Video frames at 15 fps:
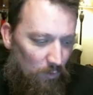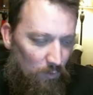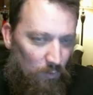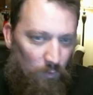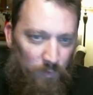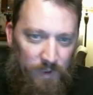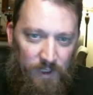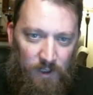
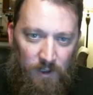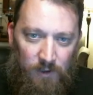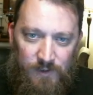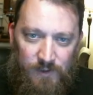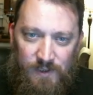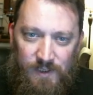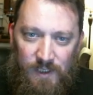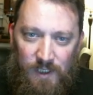we are
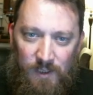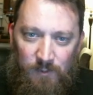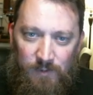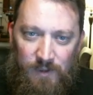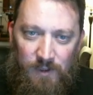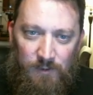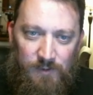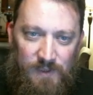stuck with
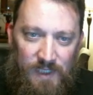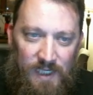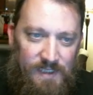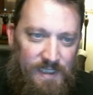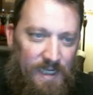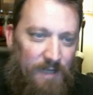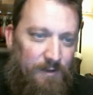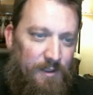those guys
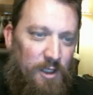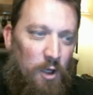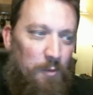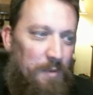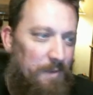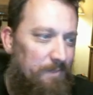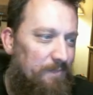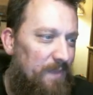out in the
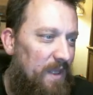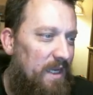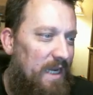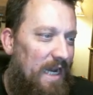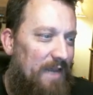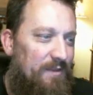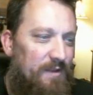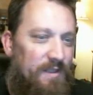open.
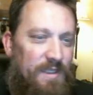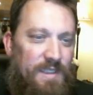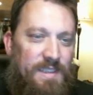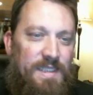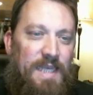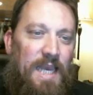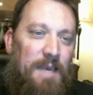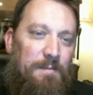I think this
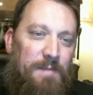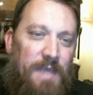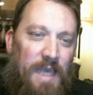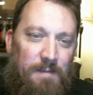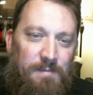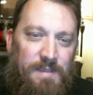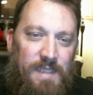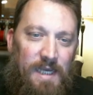game
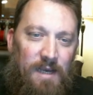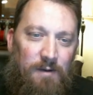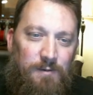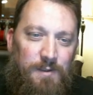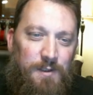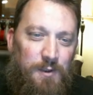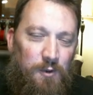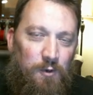came down
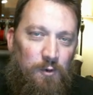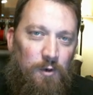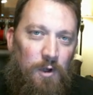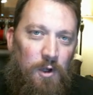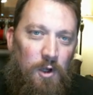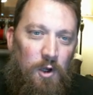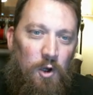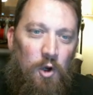to
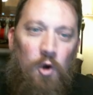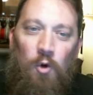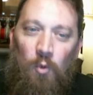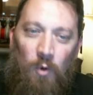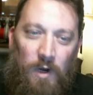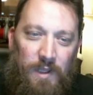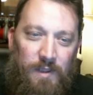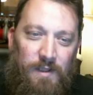who
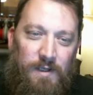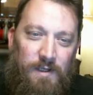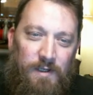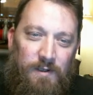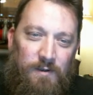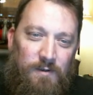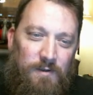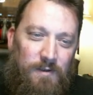won
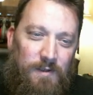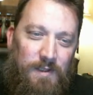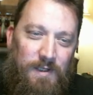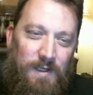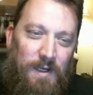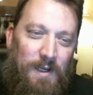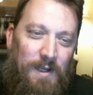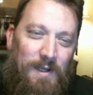the
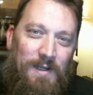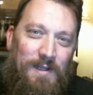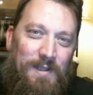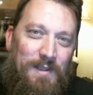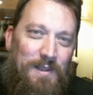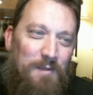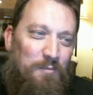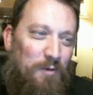
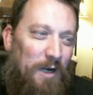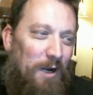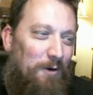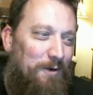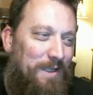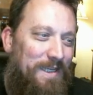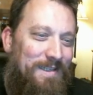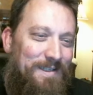
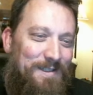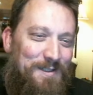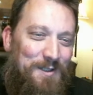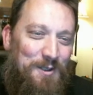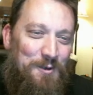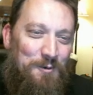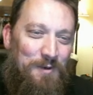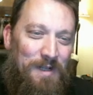priority into 2,